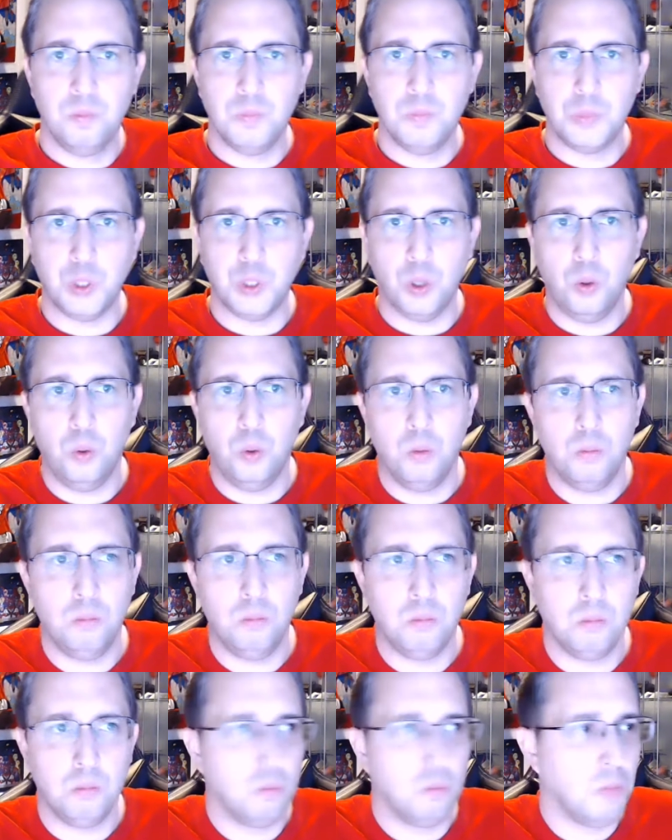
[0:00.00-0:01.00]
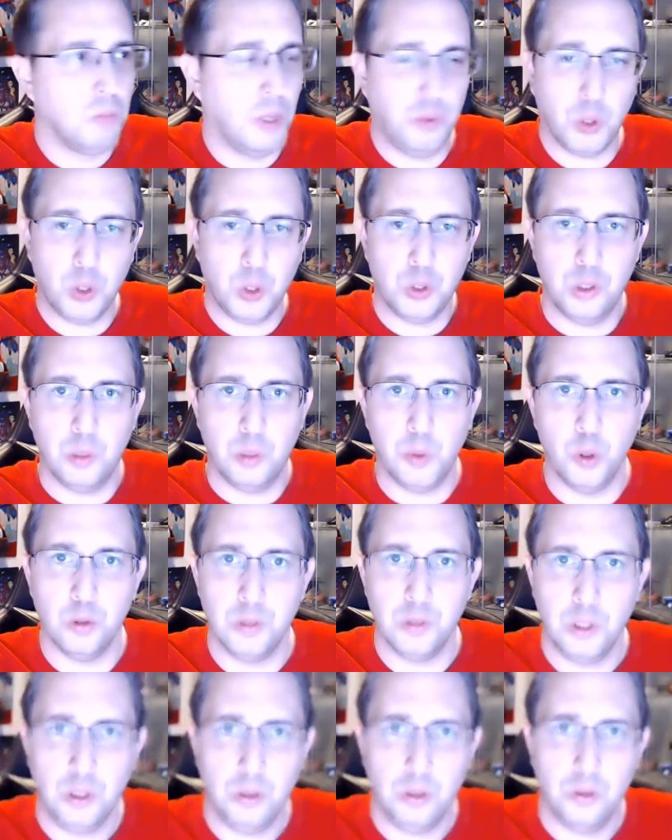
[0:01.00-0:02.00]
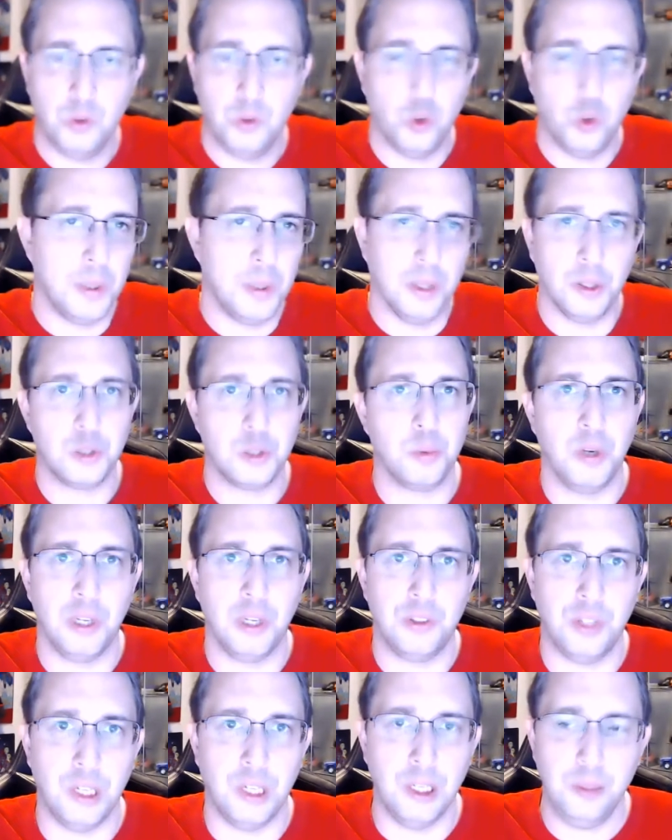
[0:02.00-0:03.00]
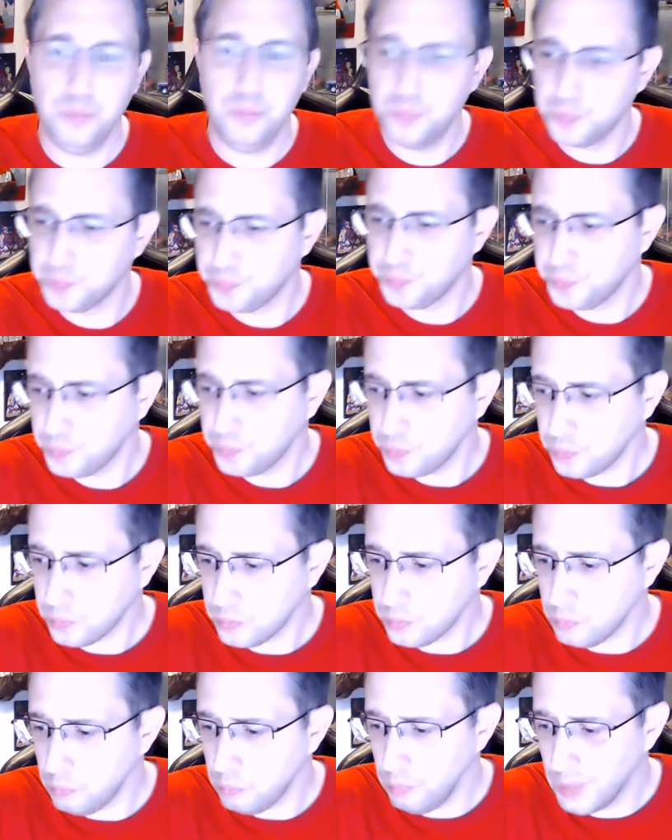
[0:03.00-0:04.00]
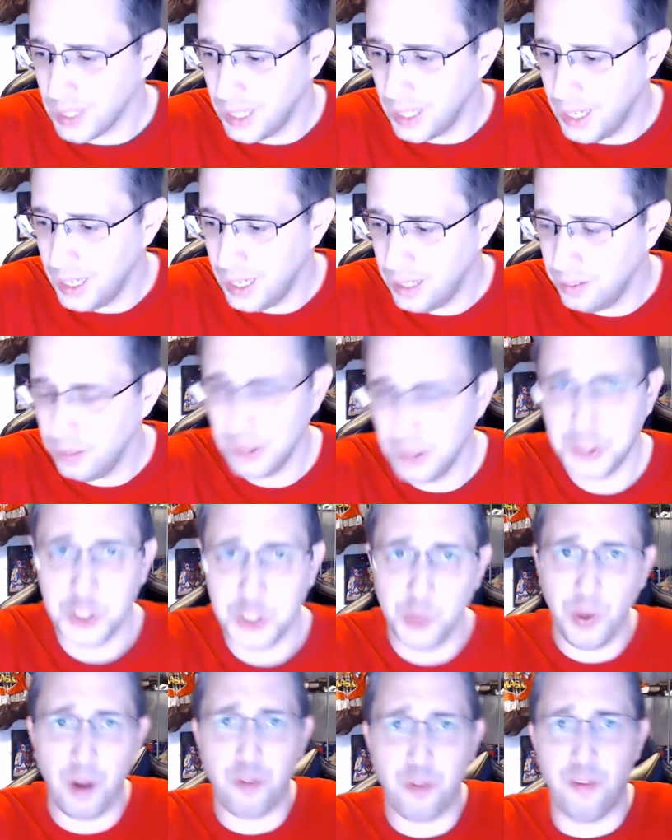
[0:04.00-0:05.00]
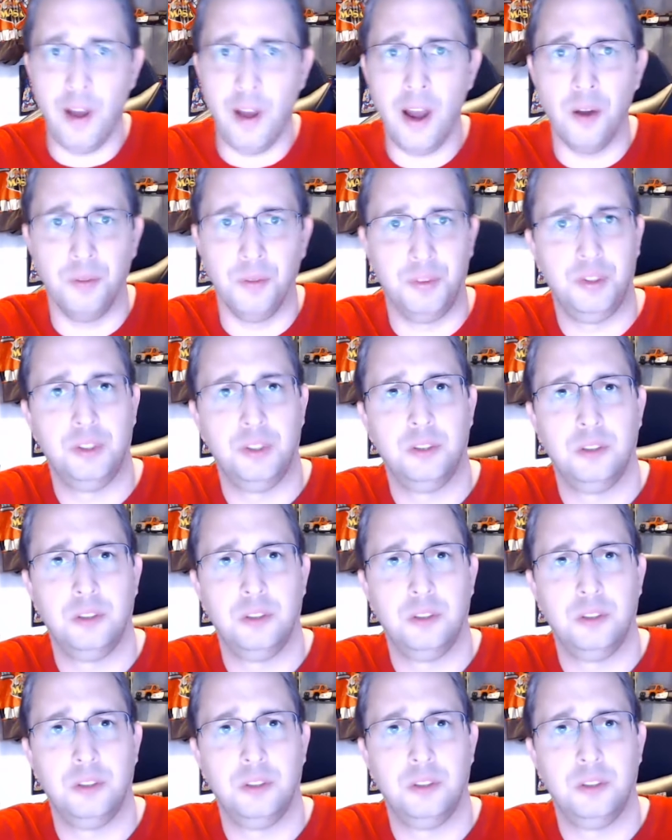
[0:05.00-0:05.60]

So I took a trip over during my lunch break today, and let's see what I found.